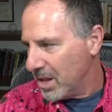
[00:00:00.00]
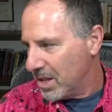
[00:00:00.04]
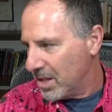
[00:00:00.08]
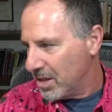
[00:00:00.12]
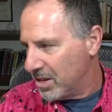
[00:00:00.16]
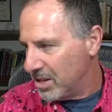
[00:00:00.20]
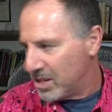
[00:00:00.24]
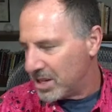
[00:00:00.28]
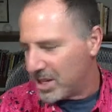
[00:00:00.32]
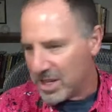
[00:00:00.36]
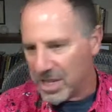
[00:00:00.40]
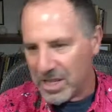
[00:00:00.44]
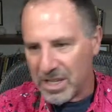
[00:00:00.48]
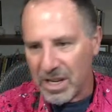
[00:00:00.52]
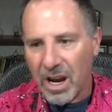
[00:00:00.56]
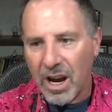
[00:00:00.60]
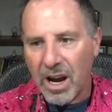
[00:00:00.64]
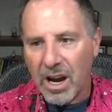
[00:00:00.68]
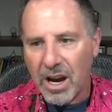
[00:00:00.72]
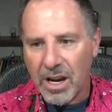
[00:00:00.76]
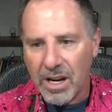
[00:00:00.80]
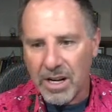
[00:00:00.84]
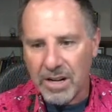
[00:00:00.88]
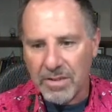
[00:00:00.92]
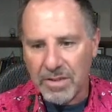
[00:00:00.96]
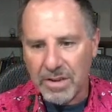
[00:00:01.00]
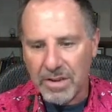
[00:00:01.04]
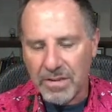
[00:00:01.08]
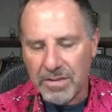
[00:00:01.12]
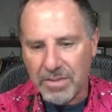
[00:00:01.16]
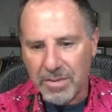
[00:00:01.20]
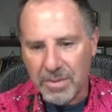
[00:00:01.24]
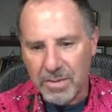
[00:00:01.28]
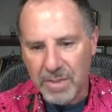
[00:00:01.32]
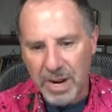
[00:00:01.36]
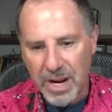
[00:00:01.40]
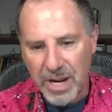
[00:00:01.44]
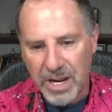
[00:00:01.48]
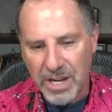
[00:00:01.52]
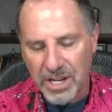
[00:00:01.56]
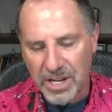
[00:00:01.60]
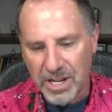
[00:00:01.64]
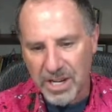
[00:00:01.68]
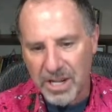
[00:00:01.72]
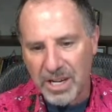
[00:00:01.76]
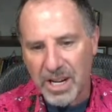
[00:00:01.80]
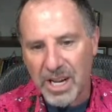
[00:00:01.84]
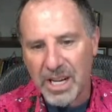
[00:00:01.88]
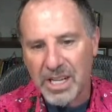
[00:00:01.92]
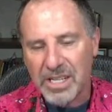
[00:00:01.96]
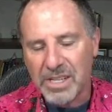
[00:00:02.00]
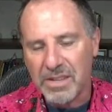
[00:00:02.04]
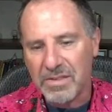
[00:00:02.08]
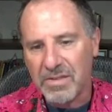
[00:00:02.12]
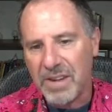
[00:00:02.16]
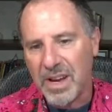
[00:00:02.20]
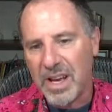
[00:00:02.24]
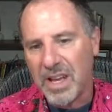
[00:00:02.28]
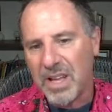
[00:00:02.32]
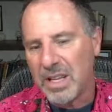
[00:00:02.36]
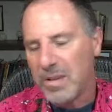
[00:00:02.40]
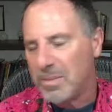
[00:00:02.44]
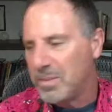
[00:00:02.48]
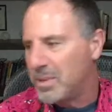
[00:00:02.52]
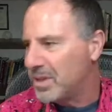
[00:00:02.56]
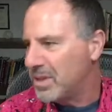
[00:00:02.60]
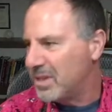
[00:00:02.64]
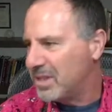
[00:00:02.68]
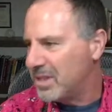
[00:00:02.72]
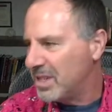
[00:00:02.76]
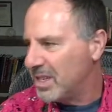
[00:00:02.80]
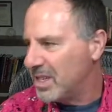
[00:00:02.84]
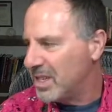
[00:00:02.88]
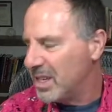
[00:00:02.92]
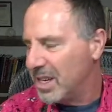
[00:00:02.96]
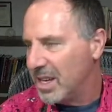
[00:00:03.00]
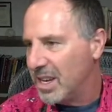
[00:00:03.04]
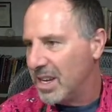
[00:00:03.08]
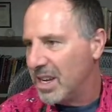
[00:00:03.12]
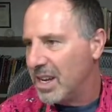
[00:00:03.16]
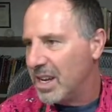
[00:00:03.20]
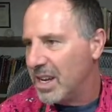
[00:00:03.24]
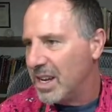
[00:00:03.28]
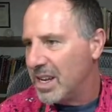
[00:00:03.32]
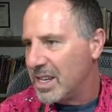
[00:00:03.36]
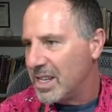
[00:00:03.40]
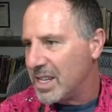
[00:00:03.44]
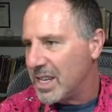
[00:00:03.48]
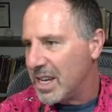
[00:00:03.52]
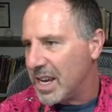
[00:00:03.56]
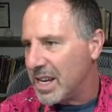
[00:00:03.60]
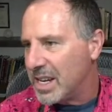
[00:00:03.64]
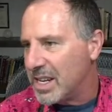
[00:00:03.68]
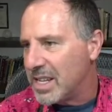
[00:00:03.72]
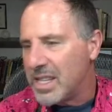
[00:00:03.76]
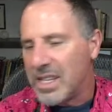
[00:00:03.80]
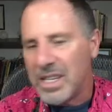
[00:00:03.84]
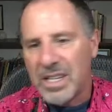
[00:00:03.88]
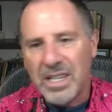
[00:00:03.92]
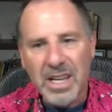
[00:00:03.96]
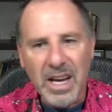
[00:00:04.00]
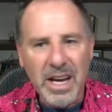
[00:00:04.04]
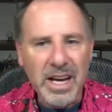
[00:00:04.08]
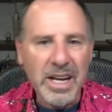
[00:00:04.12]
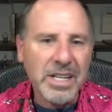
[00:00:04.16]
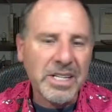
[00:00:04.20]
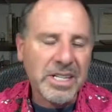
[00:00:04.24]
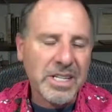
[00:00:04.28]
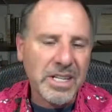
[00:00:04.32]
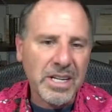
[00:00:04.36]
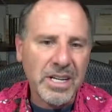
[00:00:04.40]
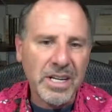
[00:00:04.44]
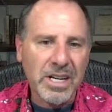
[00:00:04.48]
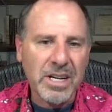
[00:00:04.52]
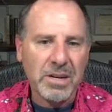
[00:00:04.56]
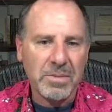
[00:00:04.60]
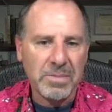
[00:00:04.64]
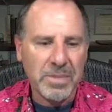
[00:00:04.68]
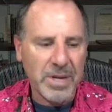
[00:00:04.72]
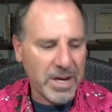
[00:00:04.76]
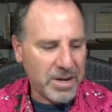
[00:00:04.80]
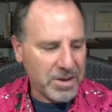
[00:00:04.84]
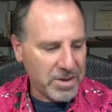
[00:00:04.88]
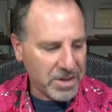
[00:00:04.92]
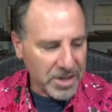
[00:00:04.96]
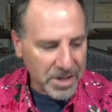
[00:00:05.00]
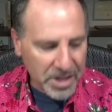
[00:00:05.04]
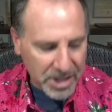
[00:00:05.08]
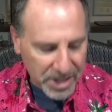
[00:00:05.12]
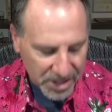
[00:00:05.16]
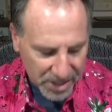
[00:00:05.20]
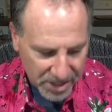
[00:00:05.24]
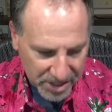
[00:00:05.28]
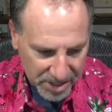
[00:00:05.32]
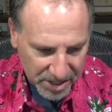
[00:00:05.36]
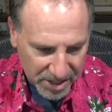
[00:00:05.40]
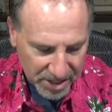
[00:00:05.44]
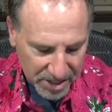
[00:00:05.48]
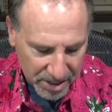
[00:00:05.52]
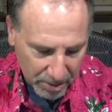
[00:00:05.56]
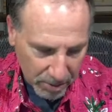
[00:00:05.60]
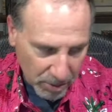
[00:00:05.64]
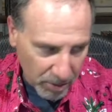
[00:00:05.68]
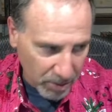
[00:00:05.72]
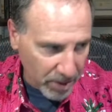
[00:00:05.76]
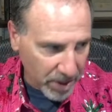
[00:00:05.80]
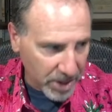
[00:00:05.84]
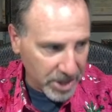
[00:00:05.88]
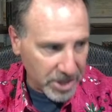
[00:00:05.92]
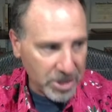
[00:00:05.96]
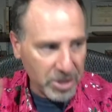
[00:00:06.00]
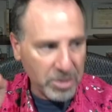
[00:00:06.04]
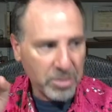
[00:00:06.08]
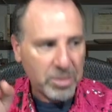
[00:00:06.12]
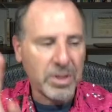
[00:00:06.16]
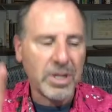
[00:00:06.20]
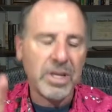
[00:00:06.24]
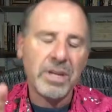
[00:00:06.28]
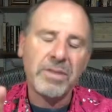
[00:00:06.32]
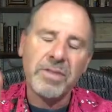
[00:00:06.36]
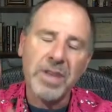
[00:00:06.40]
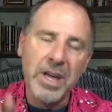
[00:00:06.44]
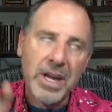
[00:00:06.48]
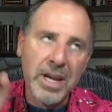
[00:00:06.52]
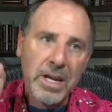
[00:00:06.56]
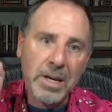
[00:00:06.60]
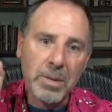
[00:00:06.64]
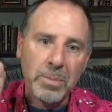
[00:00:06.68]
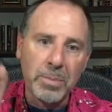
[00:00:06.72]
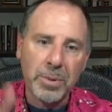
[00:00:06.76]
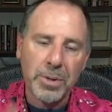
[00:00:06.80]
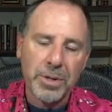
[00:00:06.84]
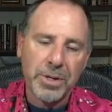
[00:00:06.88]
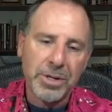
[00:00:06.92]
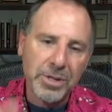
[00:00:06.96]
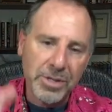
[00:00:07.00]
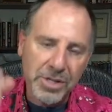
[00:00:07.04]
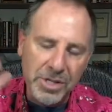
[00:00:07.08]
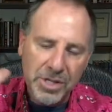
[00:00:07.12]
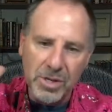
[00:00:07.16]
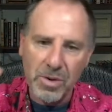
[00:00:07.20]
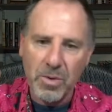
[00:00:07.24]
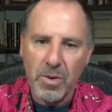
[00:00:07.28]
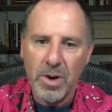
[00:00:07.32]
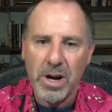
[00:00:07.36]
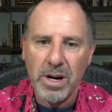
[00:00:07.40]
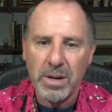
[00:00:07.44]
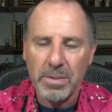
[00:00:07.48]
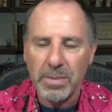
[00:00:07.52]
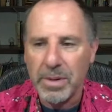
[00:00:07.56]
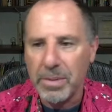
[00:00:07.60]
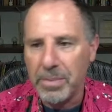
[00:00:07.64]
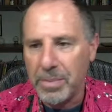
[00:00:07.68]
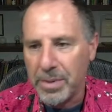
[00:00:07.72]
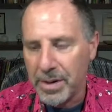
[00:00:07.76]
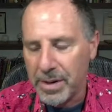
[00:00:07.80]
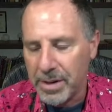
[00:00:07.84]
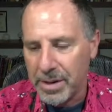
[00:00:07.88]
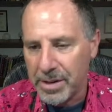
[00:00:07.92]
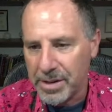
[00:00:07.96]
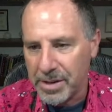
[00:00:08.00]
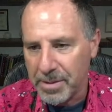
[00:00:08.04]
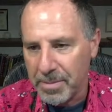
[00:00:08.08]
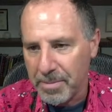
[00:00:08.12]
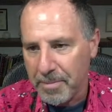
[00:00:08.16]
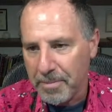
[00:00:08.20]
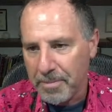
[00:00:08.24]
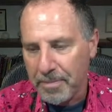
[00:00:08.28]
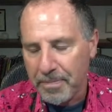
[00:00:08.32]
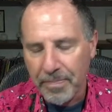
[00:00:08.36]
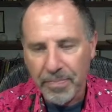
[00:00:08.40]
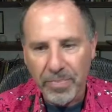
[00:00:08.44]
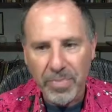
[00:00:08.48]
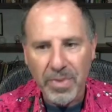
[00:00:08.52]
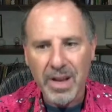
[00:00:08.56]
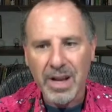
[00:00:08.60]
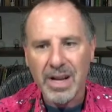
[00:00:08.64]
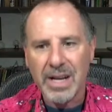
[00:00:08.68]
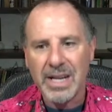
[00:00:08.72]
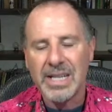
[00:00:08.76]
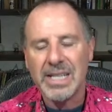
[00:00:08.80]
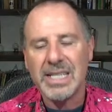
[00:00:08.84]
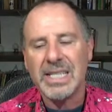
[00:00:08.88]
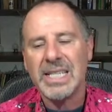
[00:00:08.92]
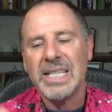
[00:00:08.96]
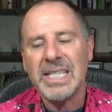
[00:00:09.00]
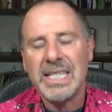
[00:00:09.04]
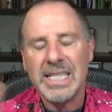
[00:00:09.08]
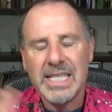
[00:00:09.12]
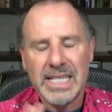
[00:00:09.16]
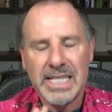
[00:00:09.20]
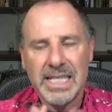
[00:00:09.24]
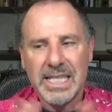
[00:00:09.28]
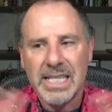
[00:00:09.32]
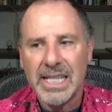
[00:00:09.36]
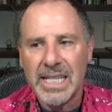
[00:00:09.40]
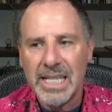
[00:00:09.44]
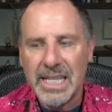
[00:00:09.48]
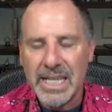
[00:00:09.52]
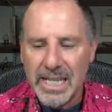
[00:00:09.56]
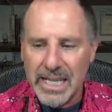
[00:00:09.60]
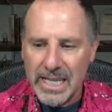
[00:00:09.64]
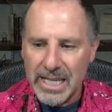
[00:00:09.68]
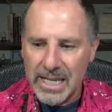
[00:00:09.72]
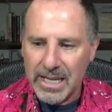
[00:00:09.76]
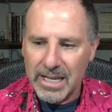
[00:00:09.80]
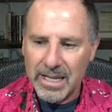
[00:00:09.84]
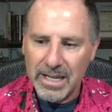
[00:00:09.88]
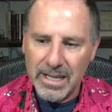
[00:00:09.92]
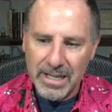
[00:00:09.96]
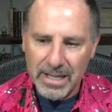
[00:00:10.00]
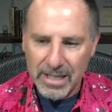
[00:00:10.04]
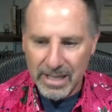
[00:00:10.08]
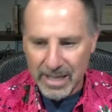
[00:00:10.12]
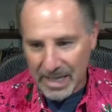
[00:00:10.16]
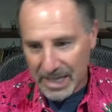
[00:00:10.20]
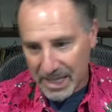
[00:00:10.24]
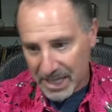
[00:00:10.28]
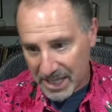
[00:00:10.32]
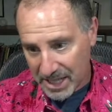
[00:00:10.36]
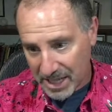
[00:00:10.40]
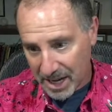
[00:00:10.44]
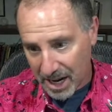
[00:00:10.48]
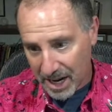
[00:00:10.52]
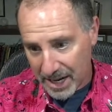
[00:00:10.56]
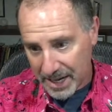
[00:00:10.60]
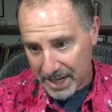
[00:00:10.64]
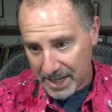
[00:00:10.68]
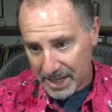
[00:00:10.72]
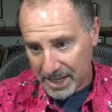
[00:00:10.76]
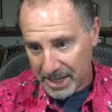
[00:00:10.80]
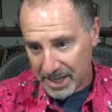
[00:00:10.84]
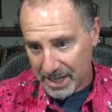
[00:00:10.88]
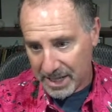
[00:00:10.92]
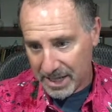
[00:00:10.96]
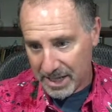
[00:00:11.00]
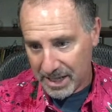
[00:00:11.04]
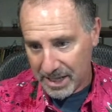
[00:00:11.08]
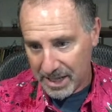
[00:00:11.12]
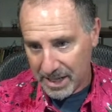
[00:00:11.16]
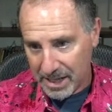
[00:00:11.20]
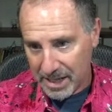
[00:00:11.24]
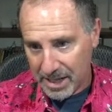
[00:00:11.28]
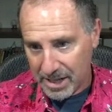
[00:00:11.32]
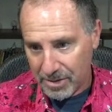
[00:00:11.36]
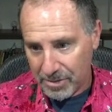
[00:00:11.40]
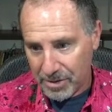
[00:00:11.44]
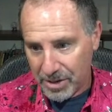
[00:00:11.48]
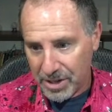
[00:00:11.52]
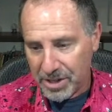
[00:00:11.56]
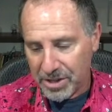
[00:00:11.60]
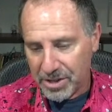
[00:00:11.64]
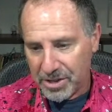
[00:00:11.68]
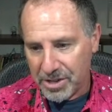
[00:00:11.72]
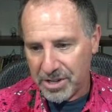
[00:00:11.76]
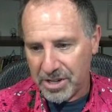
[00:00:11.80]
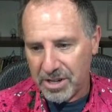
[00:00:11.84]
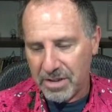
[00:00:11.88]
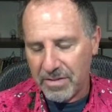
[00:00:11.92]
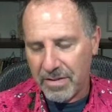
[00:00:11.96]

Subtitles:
There's a ton of information that's available. At the end of the day, it's going to come down to this. Number one, do you believe they could produce the quantum computers? Because it's science, research and